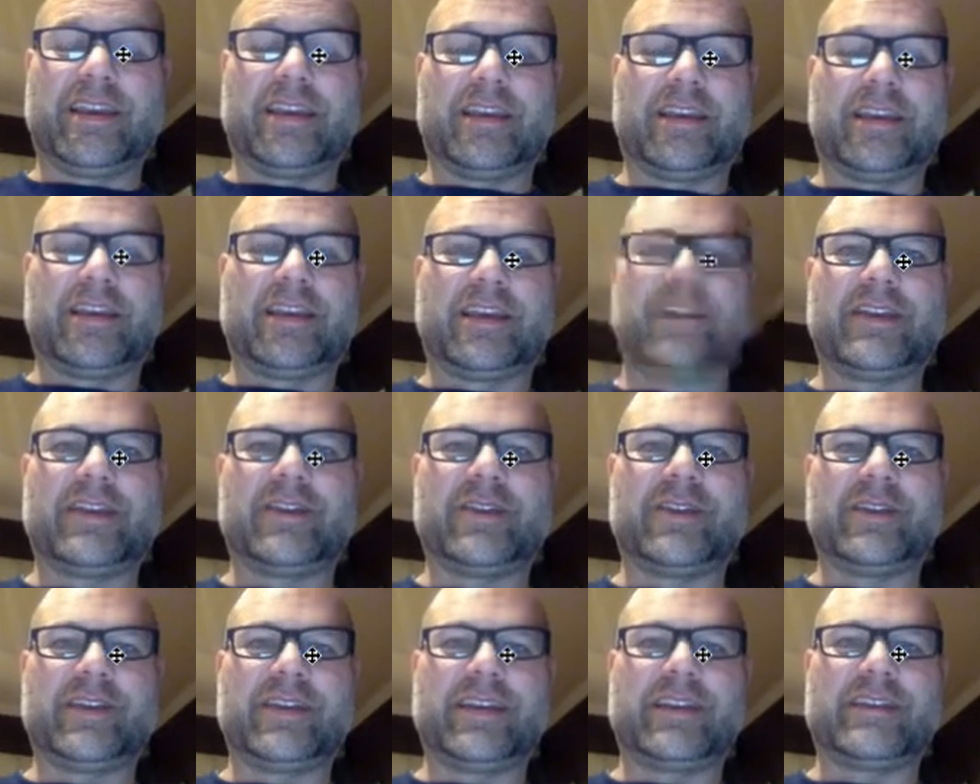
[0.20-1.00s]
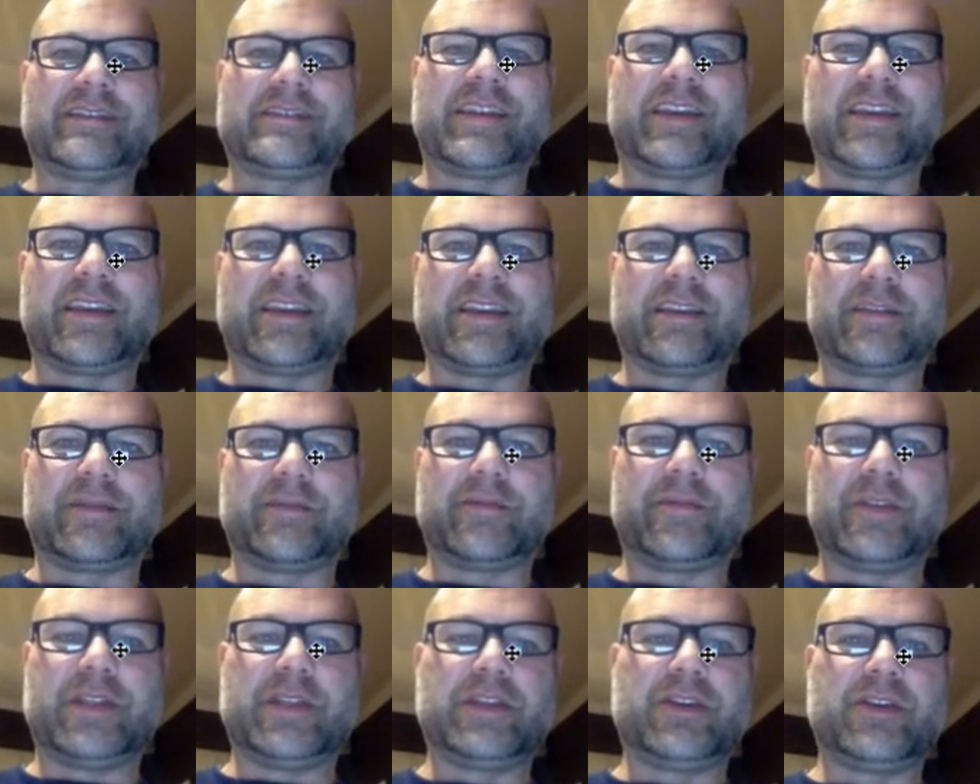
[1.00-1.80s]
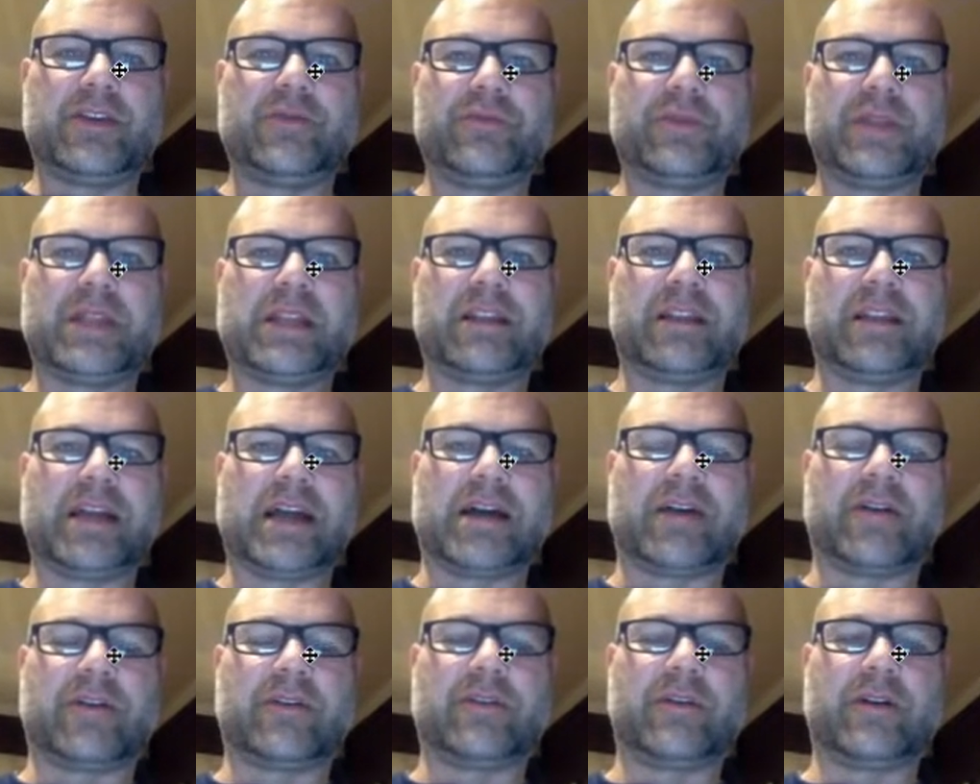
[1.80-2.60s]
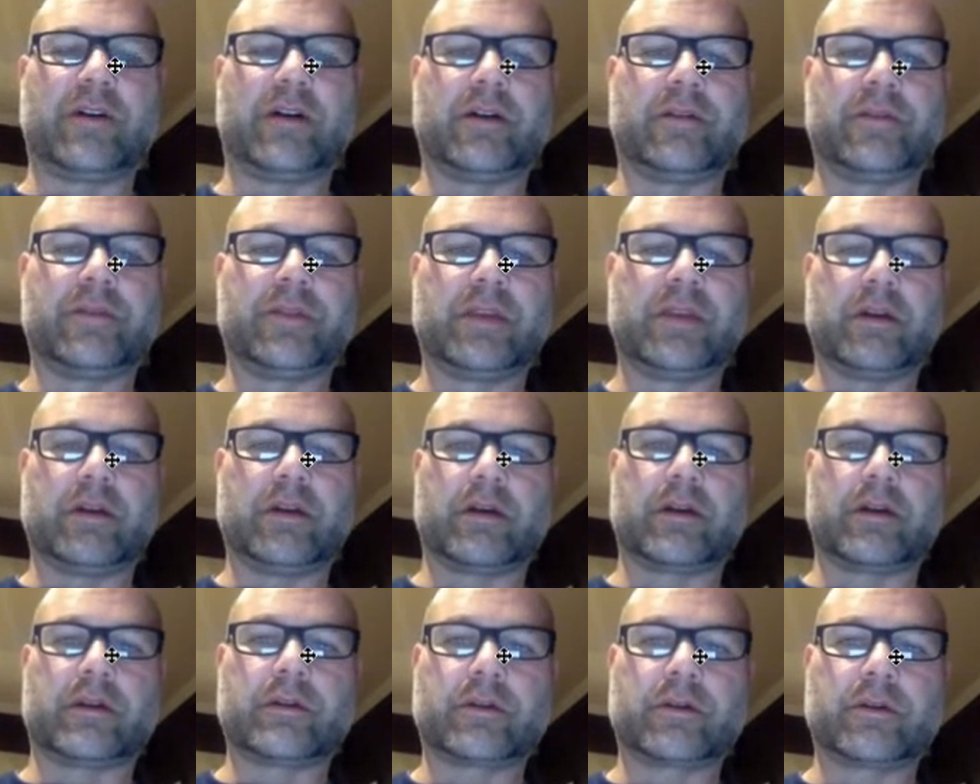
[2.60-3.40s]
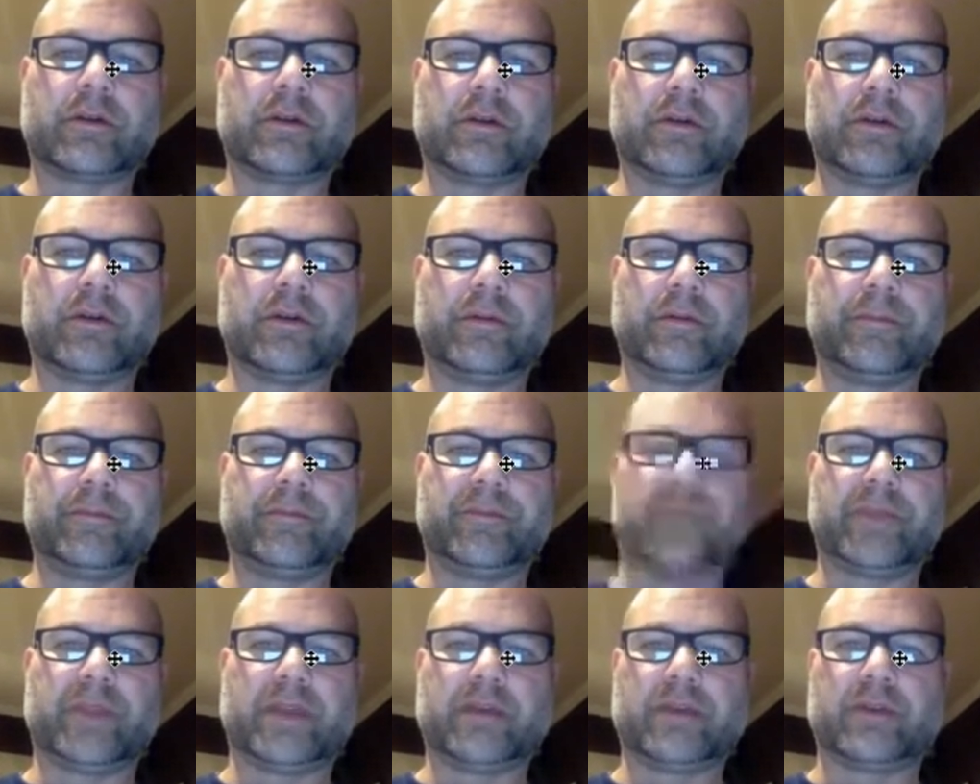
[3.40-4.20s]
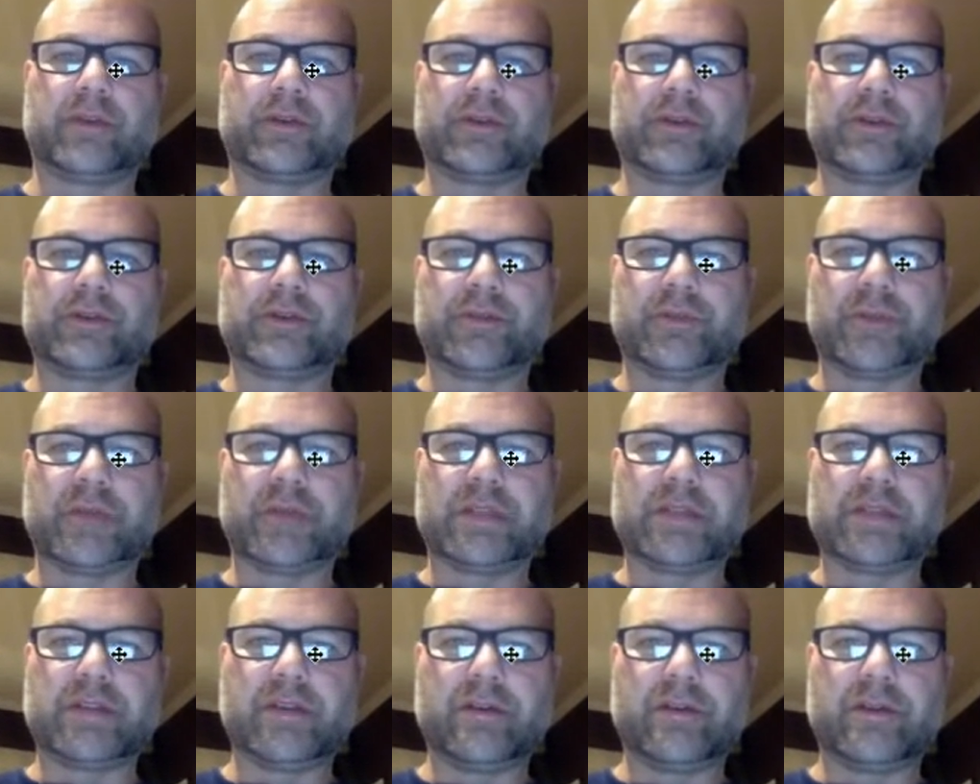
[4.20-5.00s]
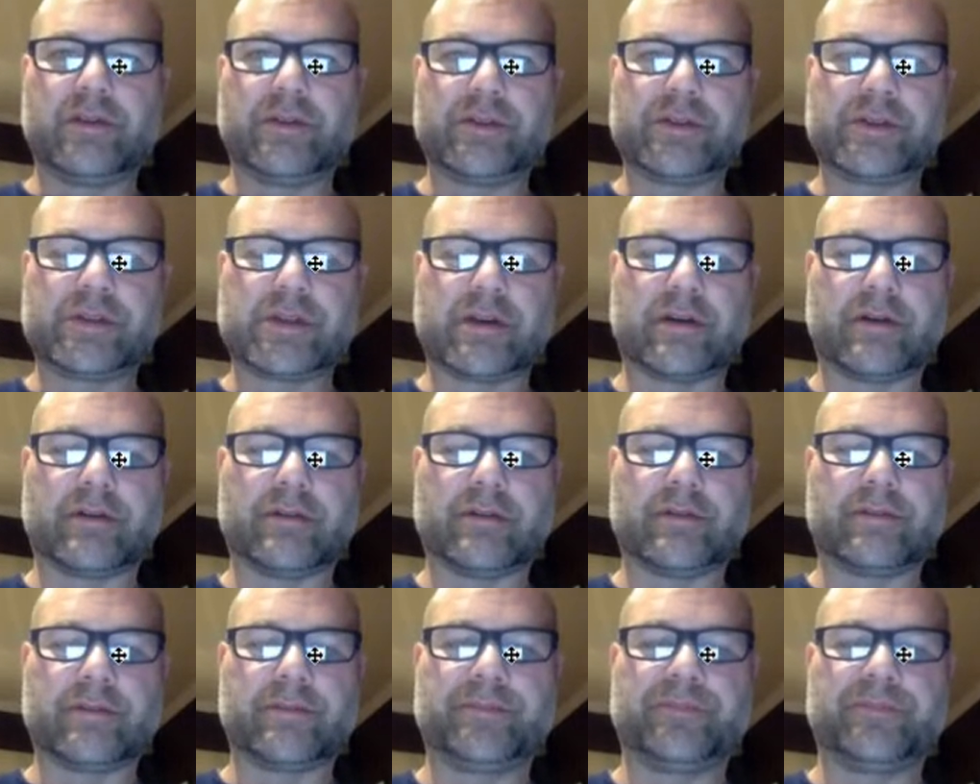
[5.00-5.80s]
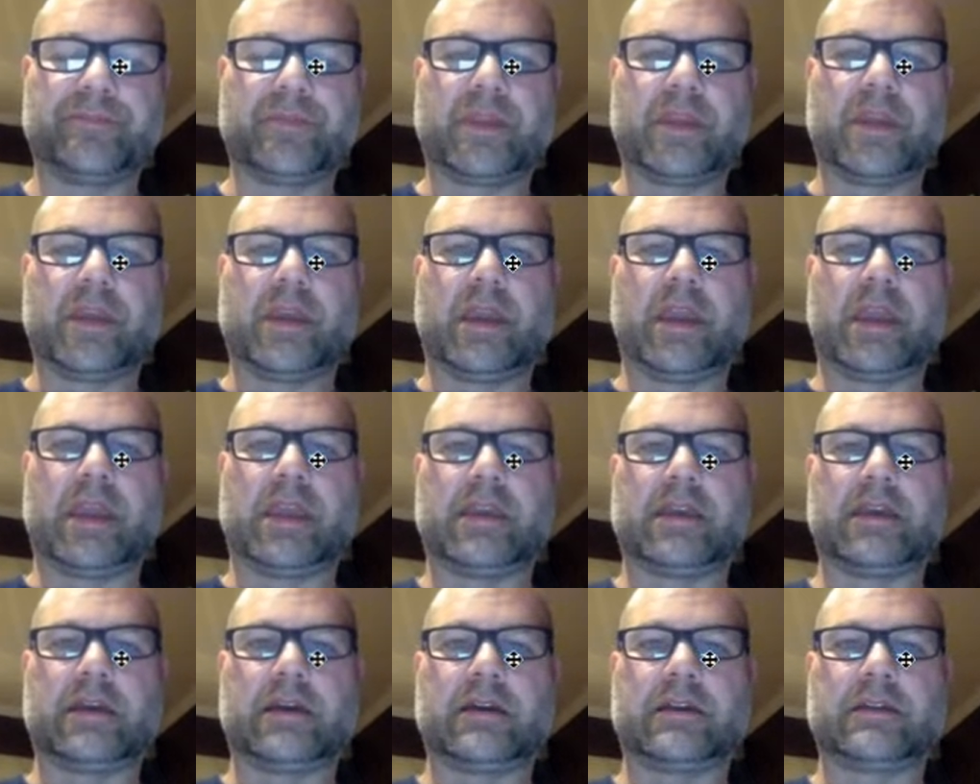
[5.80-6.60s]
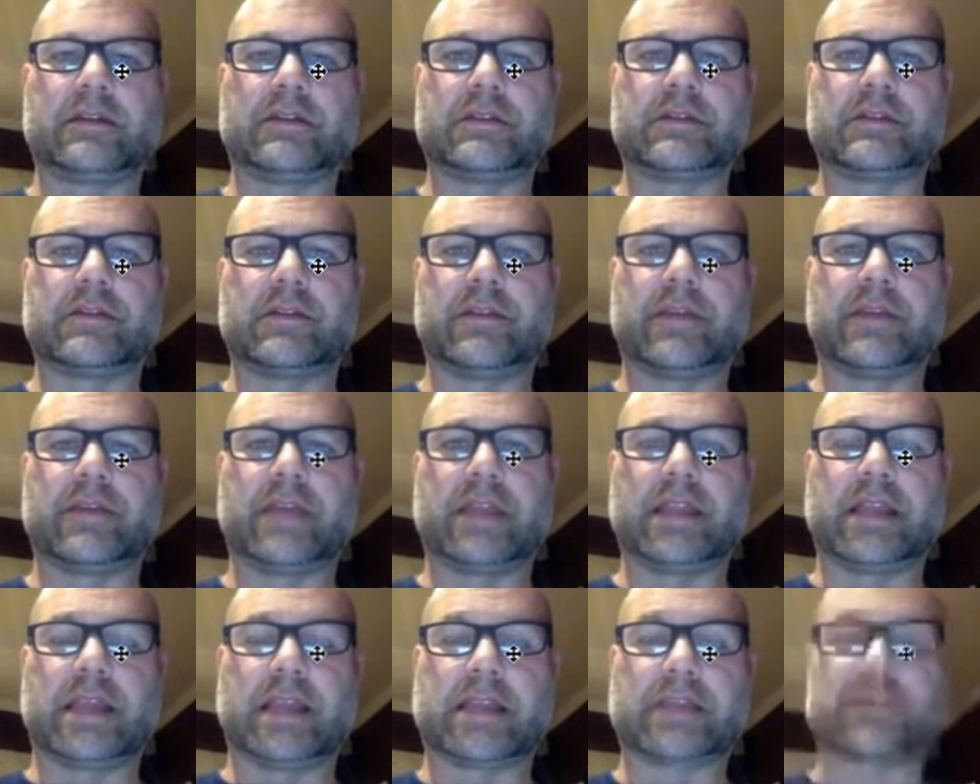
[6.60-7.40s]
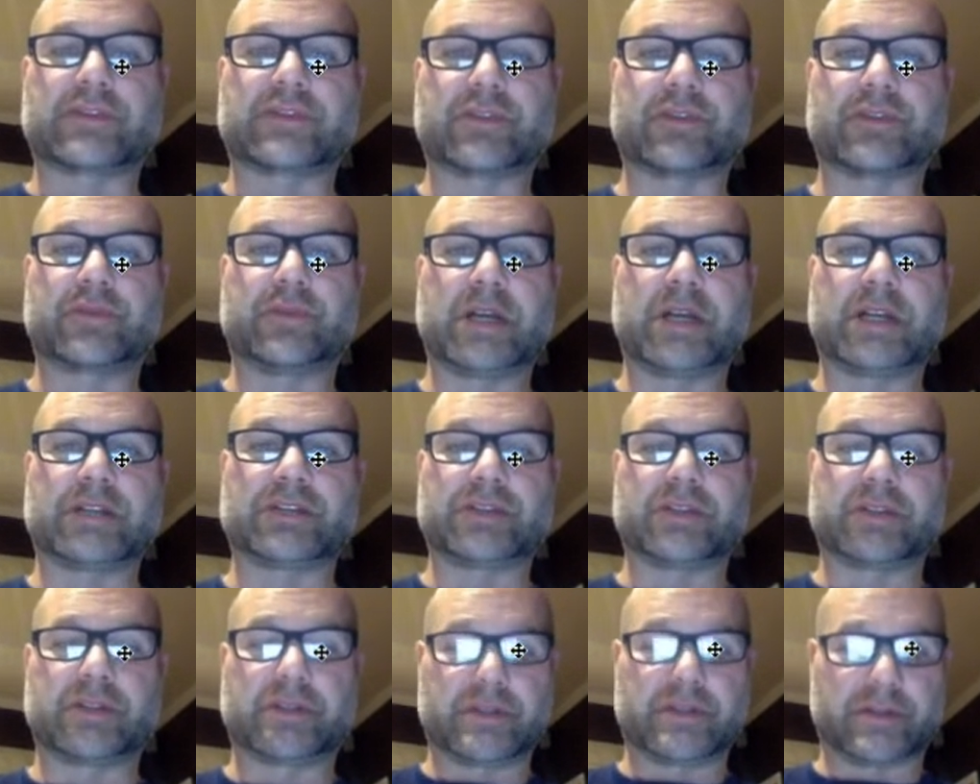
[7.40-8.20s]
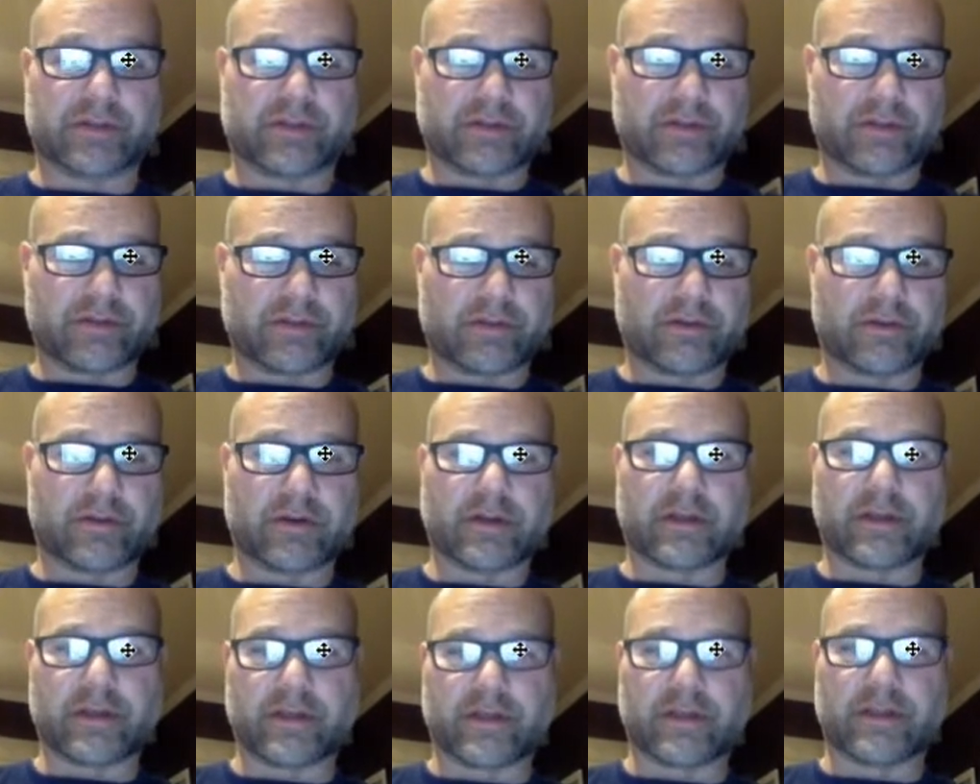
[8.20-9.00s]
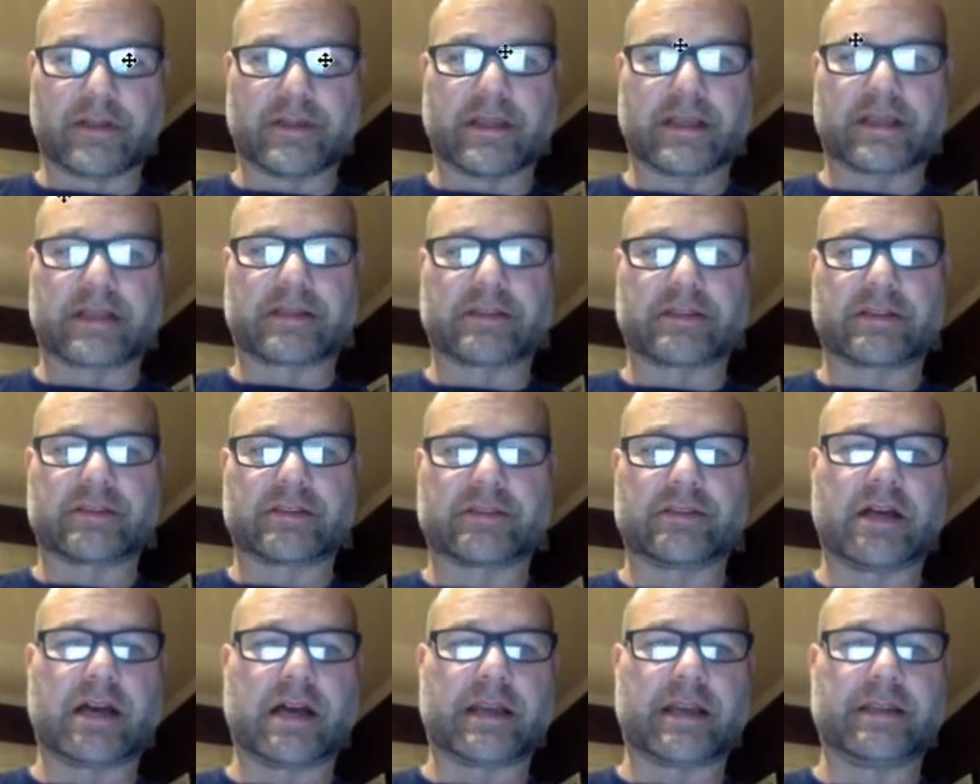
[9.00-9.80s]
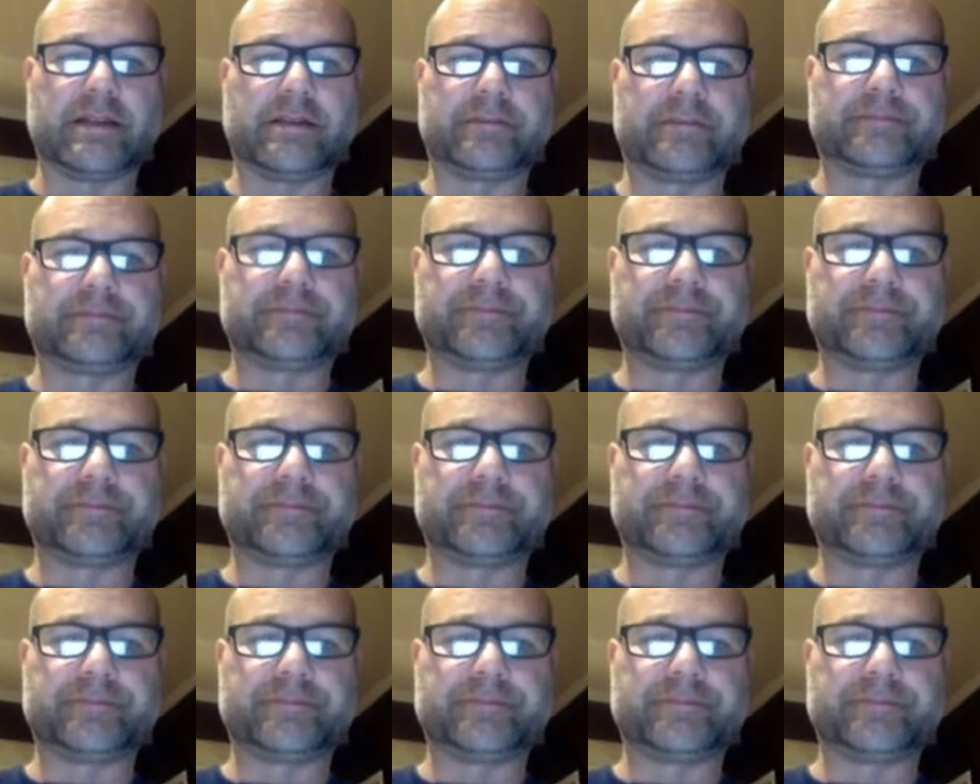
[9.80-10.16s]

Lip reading: Here is a video read aloud of the article that you're to read to yourself and then answer questions on the next slide.